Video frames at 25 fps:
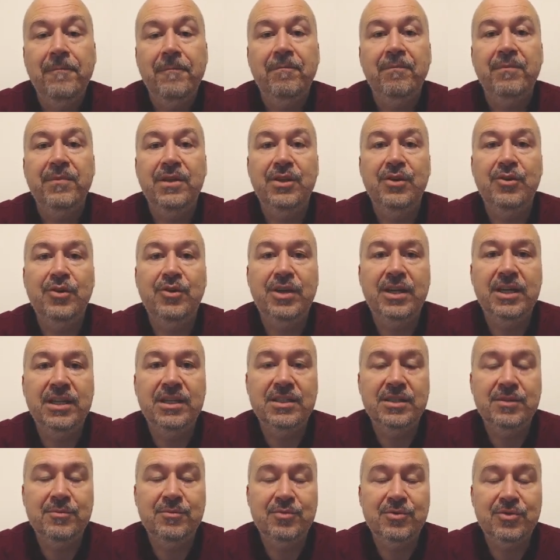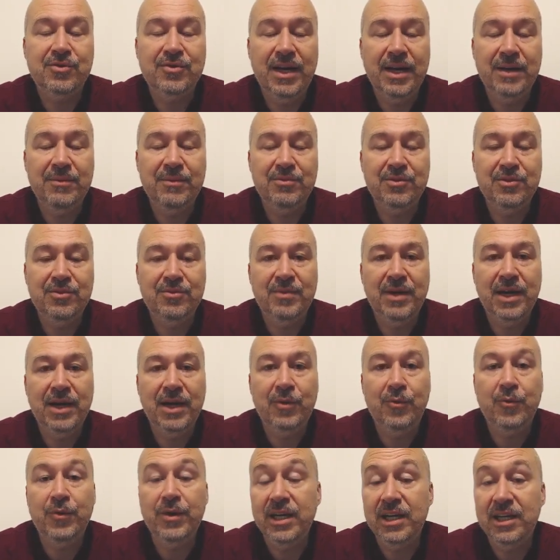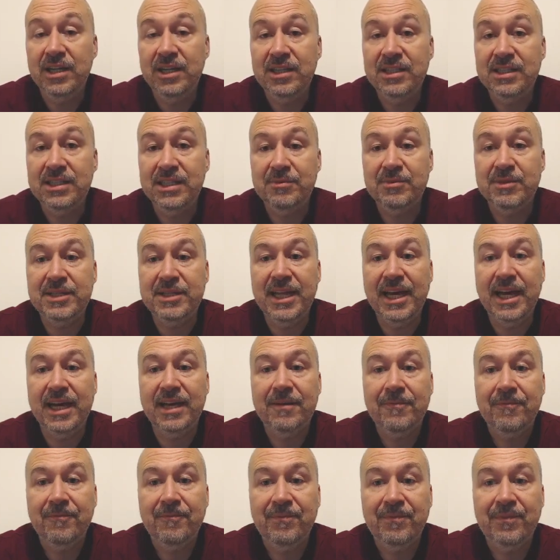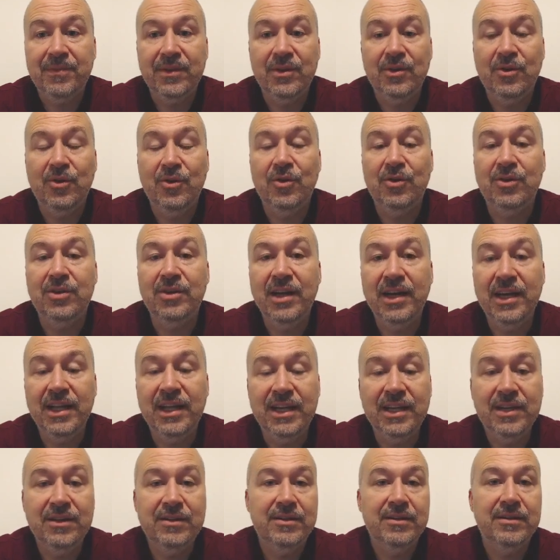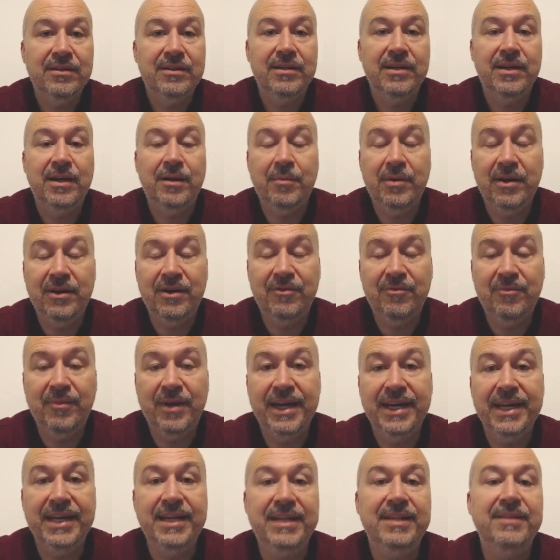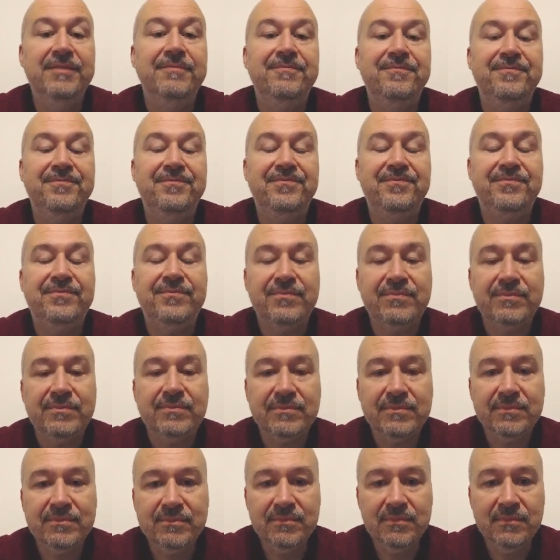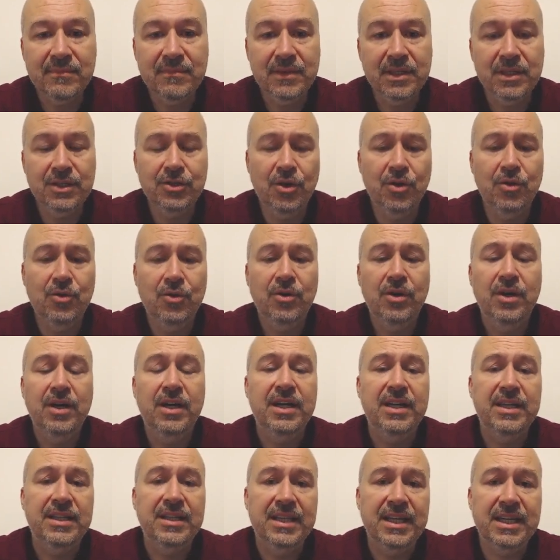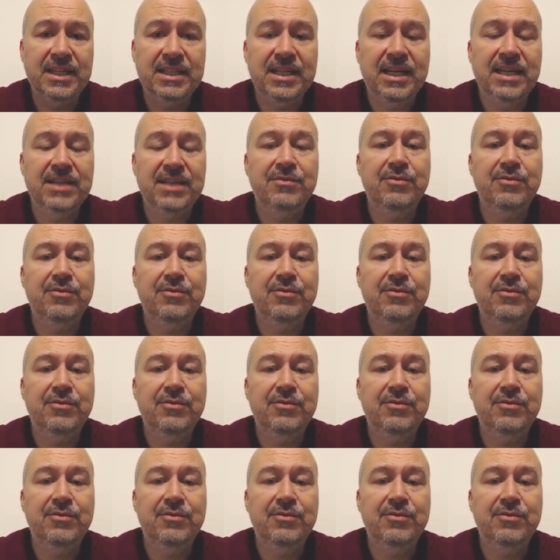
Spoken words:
you can subscribe to my weekly Substack on the link above my head. So, thanks guys for